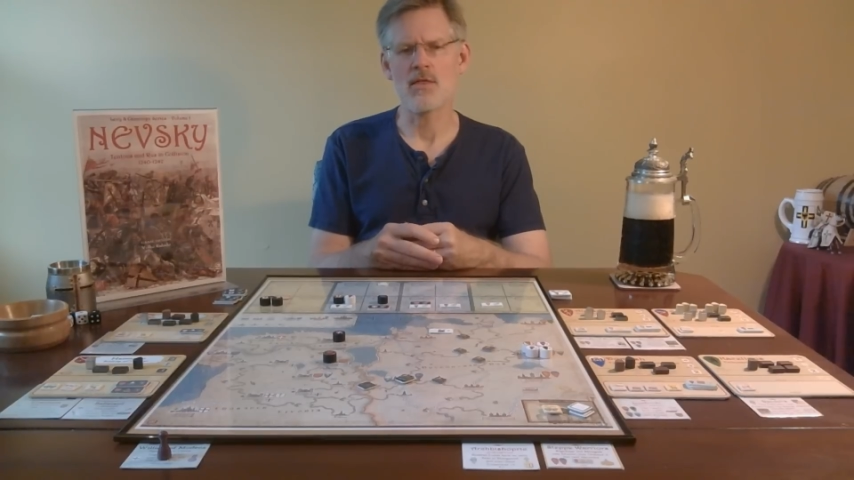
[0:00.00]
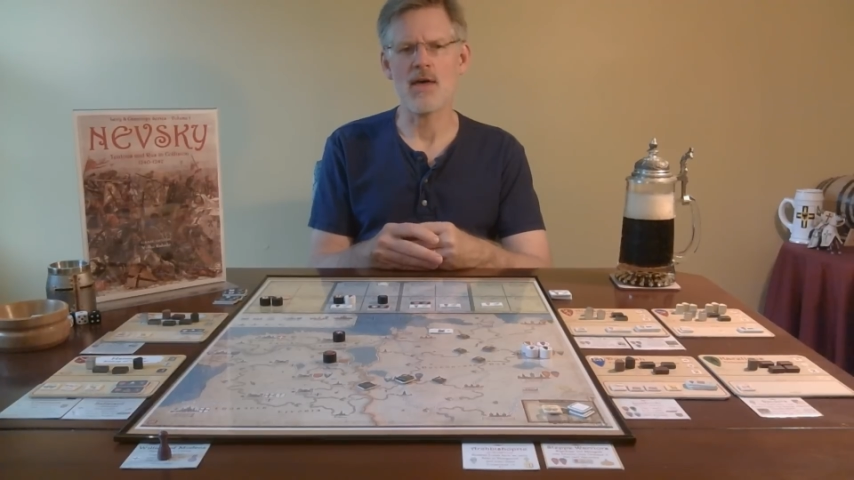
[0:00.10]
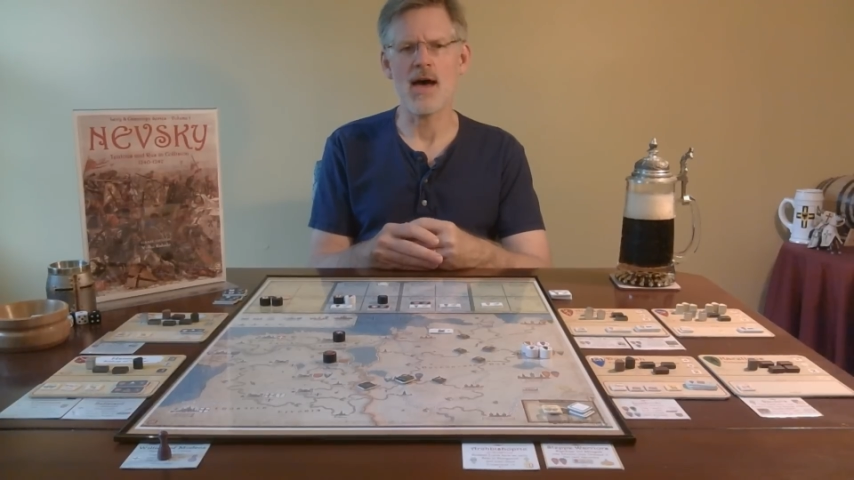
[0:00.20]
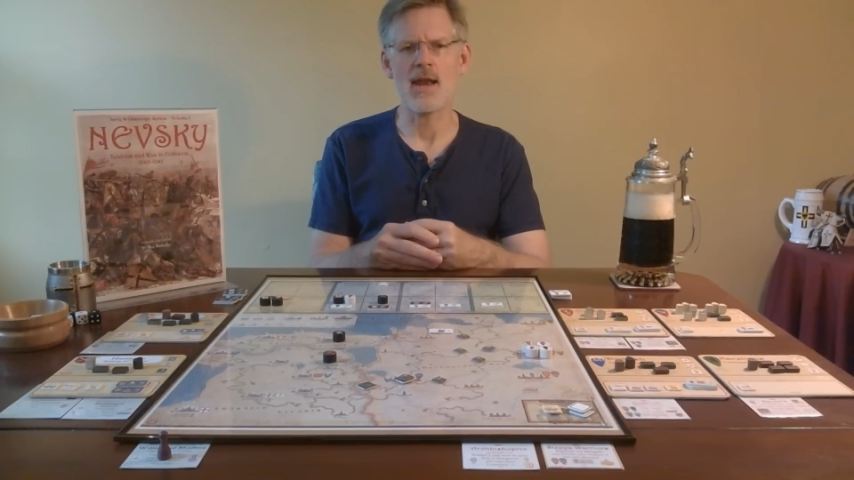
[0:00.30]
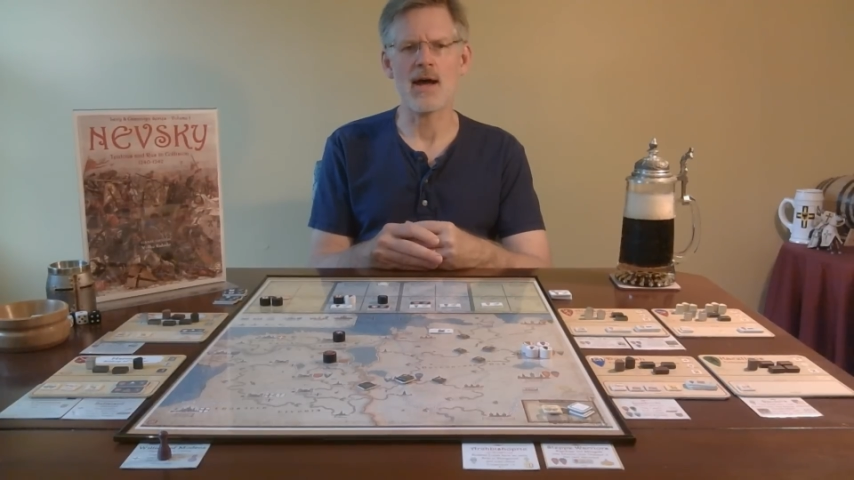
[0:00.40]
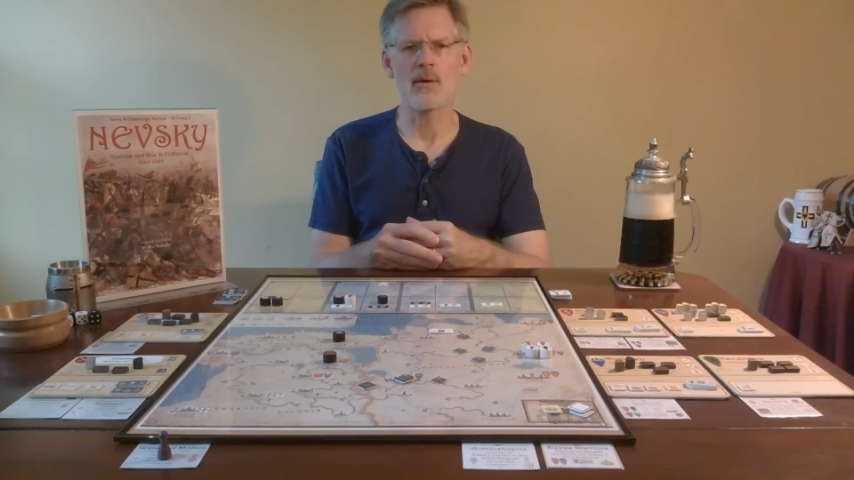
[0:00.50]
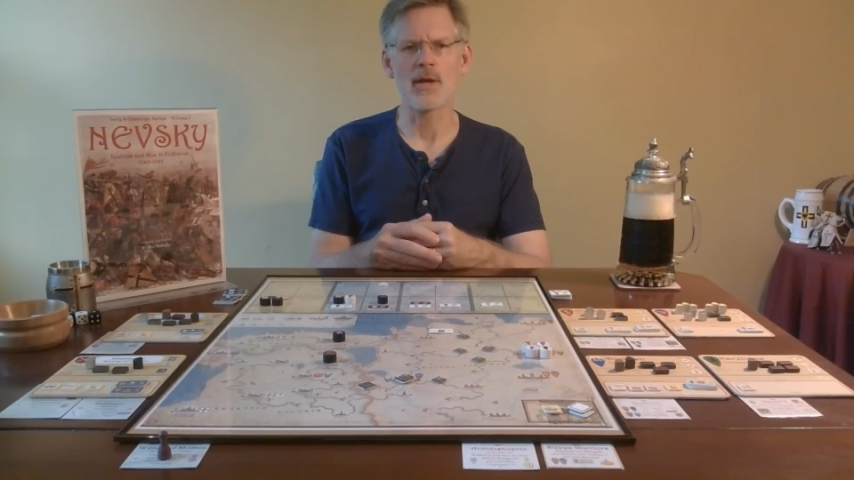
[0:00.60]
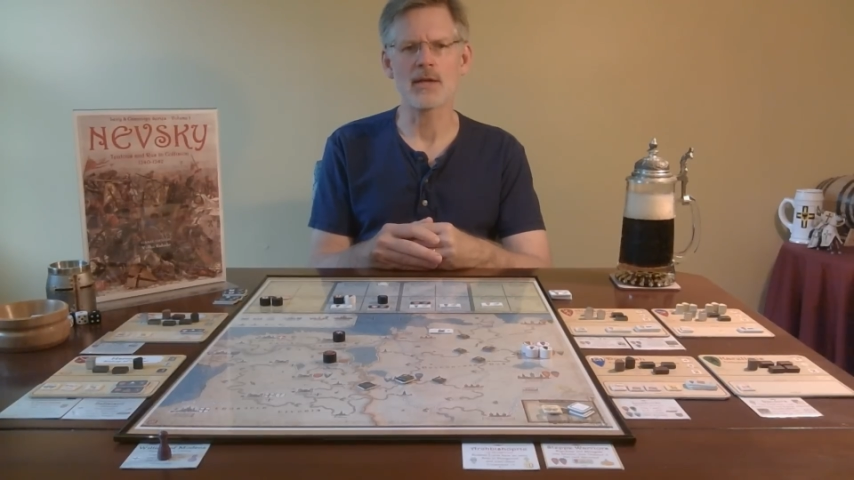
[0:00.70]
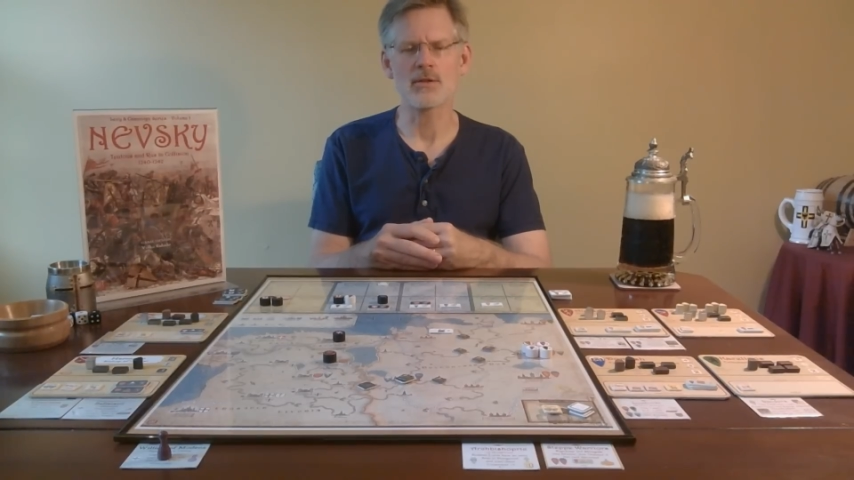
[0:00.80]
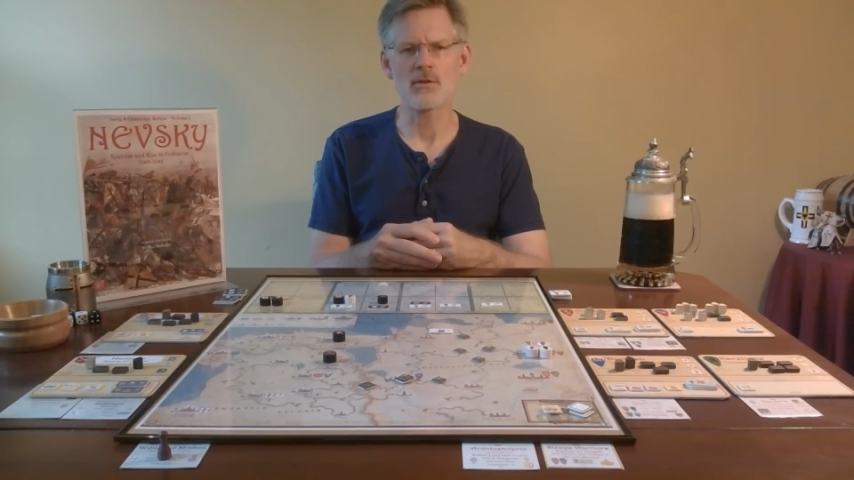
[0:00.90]
that I would
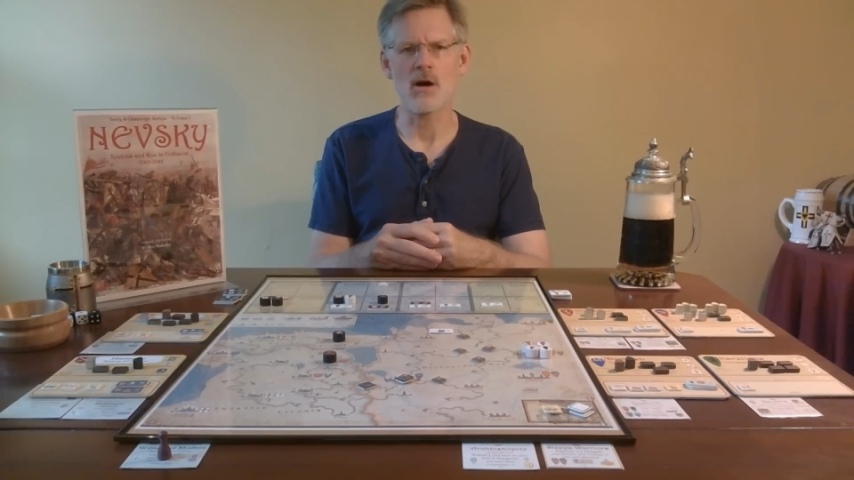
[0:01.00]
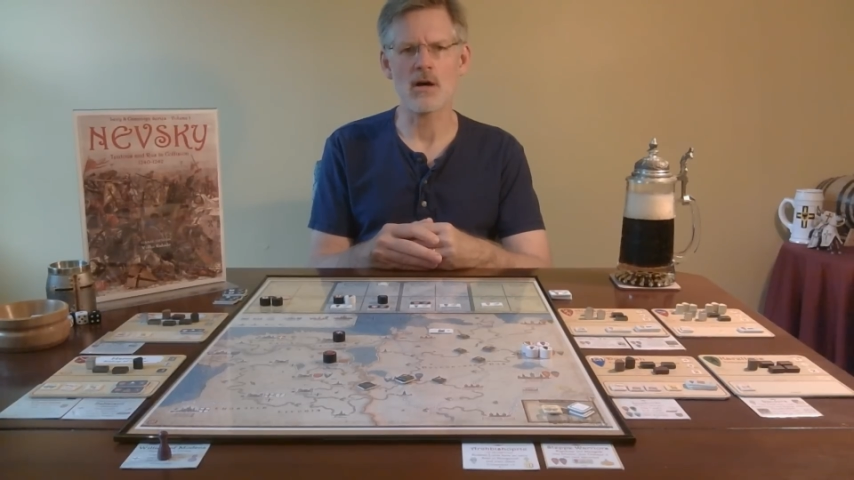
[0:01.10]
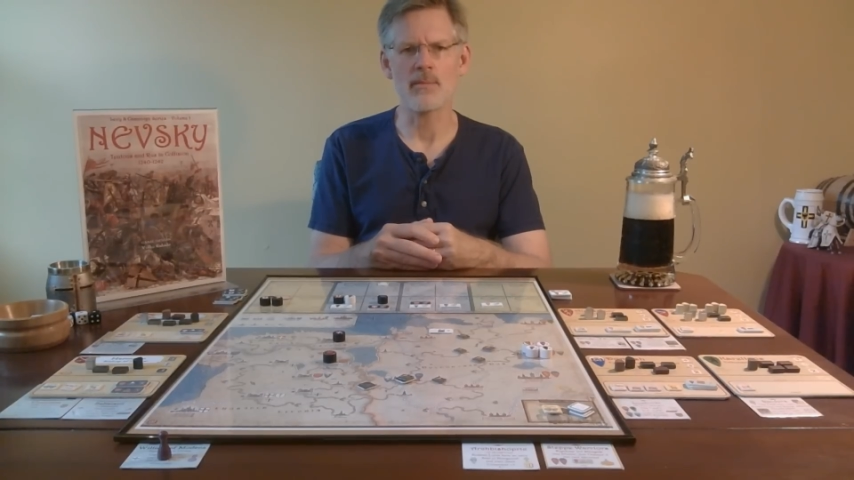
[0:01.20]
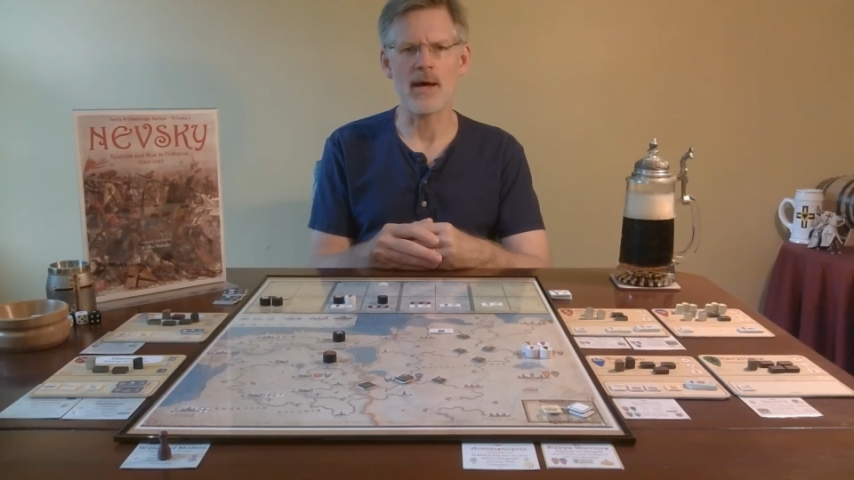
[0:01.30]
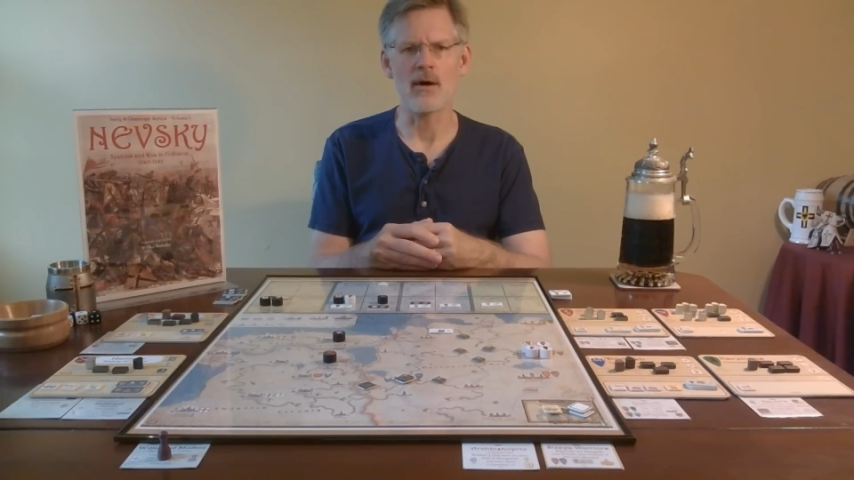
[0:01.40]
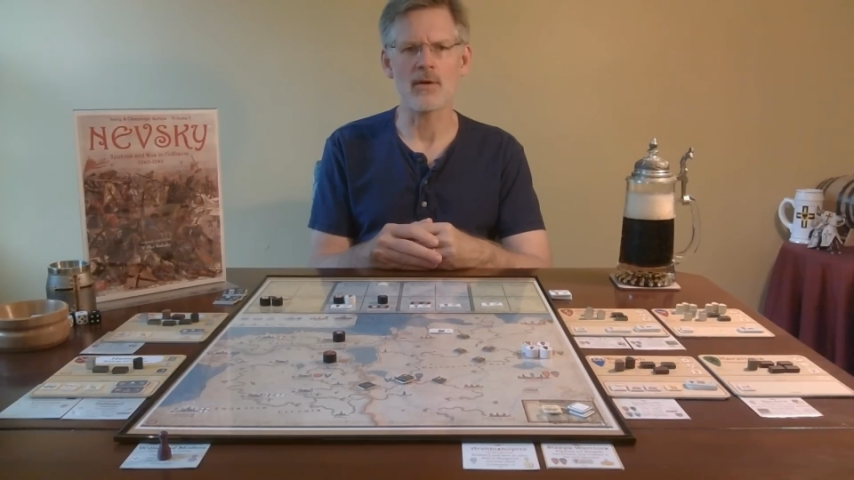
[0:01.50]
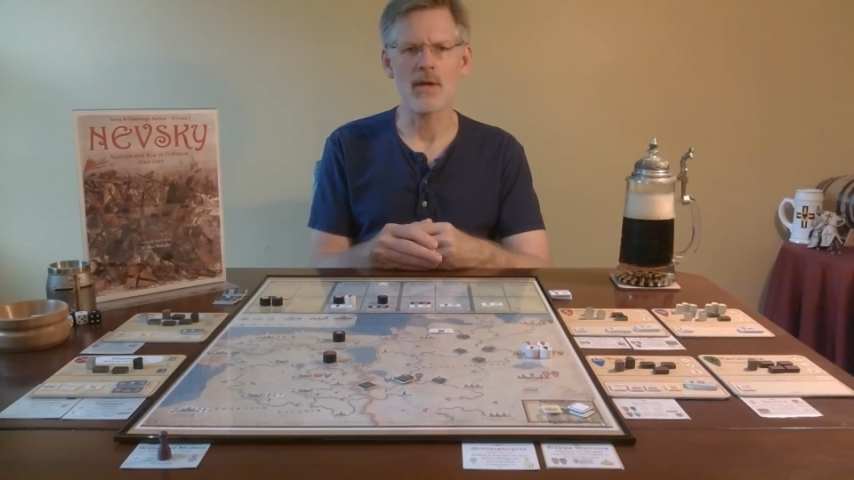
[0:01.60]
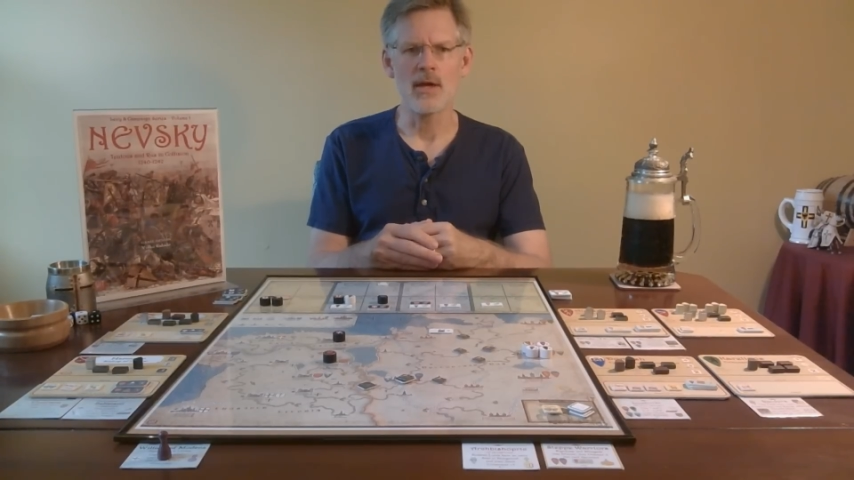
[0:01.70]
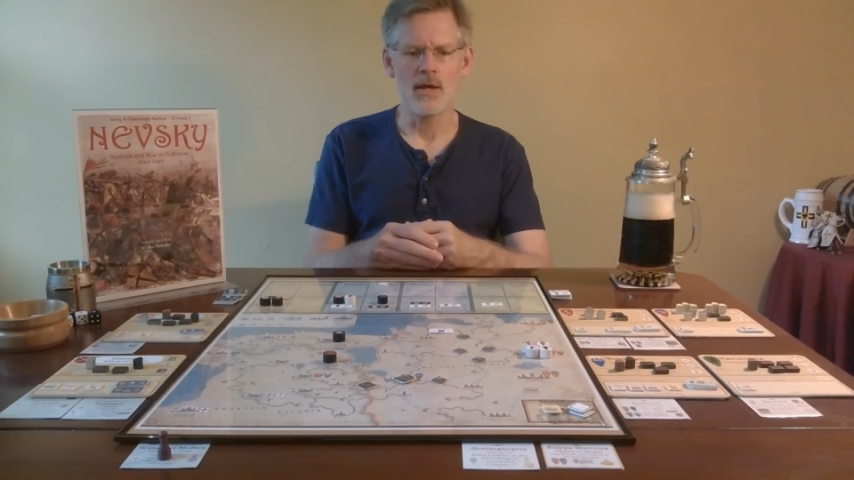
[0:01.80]
like to talk about